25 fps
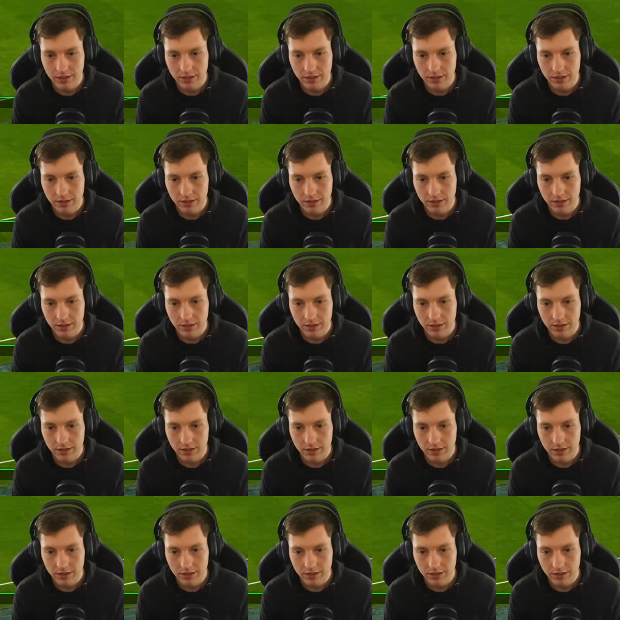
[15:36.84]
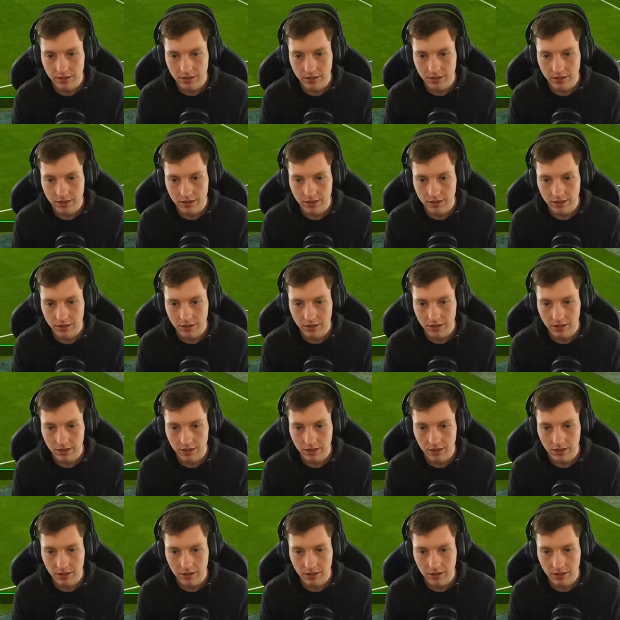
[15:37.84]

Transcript: Nothing is said.